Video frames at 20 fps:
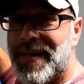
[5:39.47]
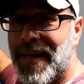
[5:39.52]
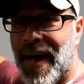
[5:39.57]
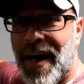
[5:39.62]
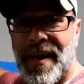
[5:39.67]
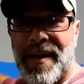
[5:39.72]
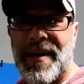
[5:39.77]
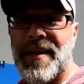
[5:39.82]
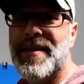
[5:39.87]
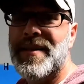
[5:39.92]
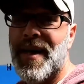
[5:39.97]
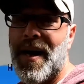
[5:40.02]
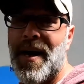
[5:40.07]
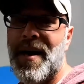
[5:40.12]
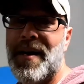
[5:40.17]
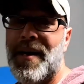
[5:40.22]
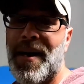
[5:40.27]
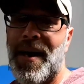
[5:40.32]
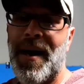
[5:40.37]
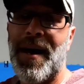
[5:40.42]
daddy
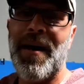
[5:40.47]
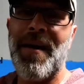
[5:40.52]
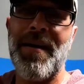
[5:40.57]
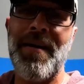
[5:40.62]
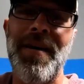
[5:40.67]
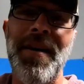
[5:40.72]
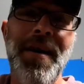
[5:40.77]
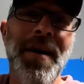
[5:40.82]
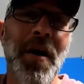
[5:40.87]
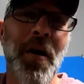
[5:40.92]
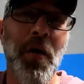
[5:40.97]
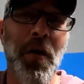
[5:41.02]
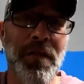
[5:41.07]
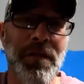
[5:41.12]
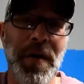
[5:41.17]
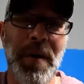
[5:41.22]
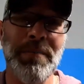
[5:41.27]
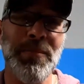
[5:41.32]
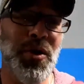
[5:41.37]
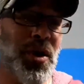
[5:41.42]
daycare or
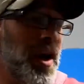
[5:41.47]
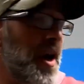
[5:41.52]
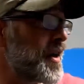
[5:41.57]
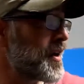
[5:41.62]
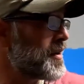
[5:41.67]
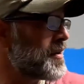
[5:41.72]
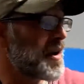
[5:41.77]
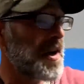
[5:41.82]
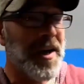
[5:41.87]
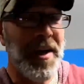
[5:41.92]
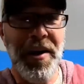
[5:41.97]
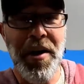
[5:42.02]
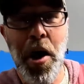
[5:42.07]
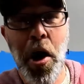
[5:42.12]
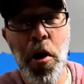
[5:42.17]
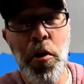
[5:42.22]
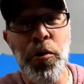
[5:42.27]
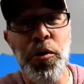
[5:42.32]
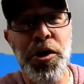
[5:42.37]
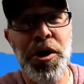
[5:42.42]
if I'm trying to create an
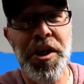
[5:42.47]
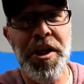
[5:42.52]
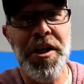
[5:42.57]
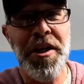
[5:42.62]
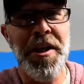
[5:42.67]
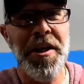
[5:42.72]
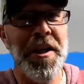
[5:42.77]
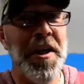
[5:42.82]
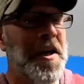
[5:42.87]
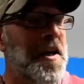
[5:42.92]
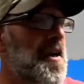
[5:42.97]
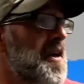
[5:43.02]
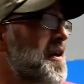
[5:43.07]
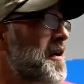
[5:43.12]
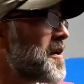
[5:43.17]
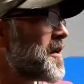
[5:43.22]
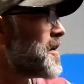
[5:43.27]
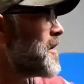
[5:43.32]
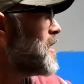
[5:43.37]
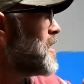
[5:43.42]
ocean in
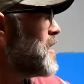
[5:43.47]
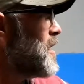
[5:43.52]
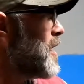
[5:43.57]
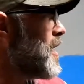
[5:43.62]
here,